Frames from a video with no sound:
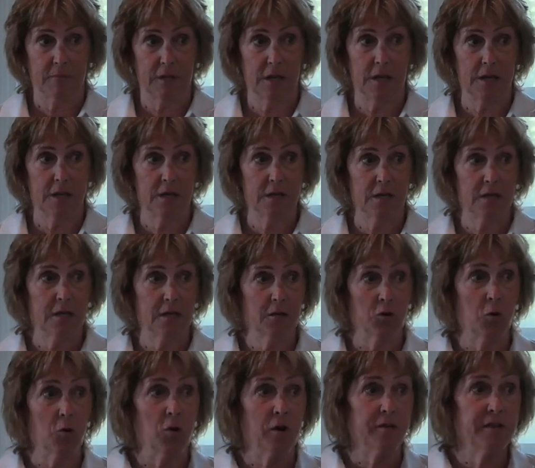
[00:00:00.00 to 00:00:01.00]

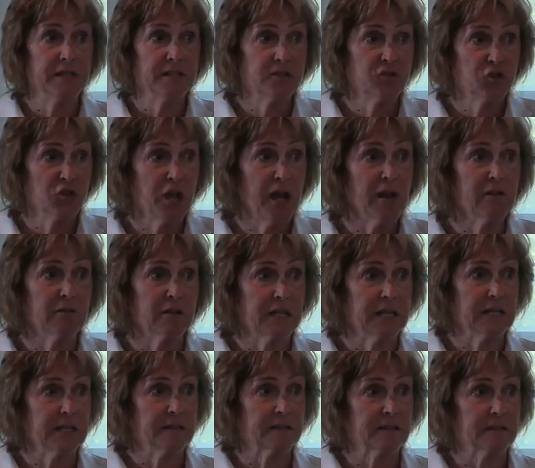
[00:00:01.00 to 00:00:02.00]
or these
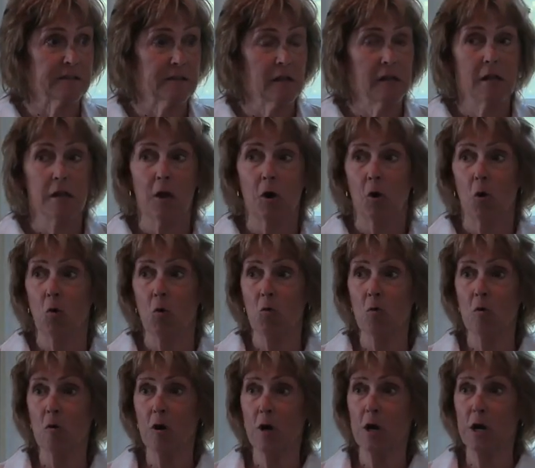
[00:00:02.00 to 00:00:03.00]
charities,
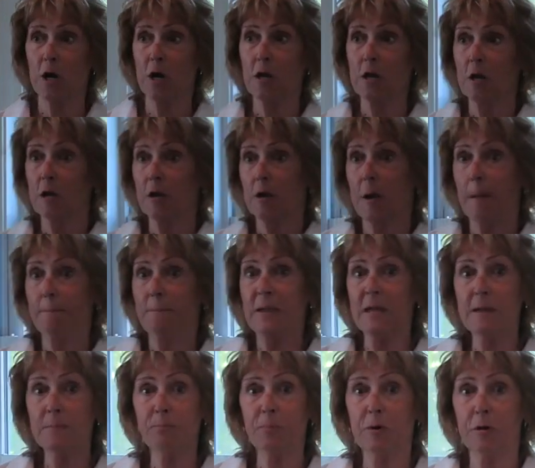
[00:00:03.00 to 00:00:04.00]
or
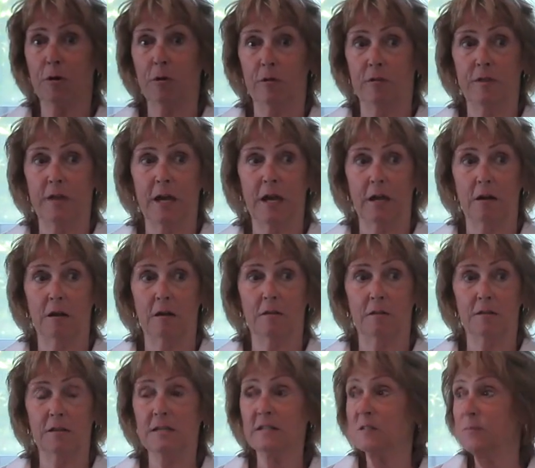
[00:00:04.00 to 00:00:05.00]
people that
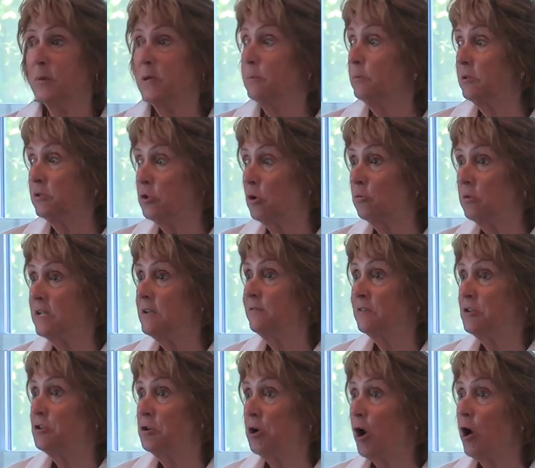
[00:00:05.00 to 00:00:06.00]
these people don't
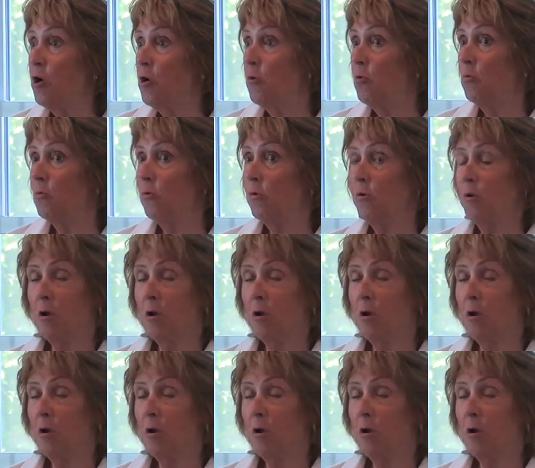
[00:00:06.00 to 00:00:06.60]
even know.